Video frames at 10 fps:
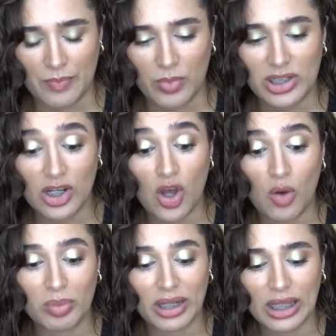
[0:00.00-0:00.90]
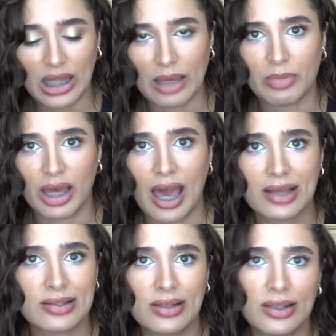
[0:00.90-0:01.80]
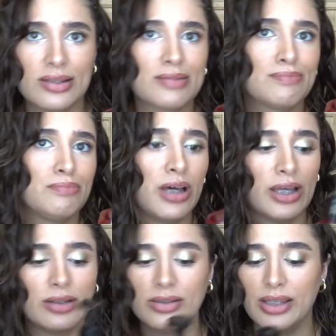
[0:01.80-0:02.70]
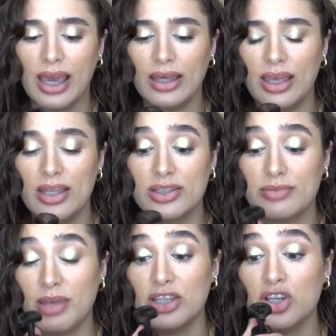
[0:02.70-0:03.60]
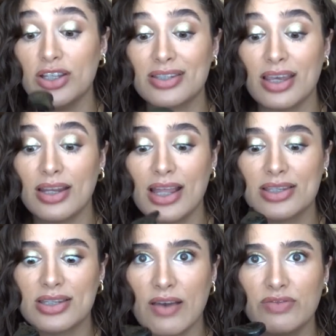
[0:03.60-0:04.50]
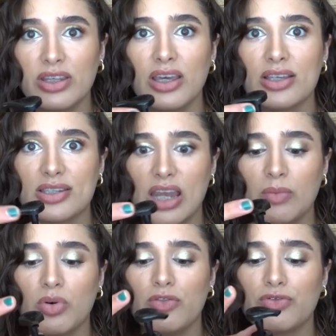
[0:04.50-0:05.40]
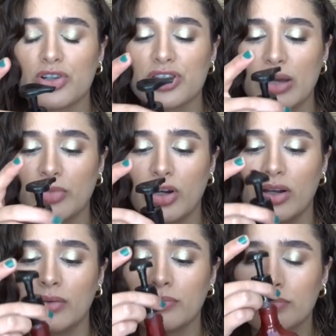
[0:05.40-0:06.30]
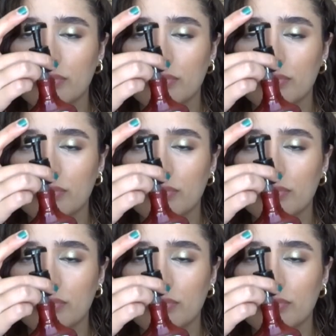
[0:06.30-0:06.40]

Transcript: We did open it like by accident, but yeah, it's it's a good scent. It's definitely a staple for summer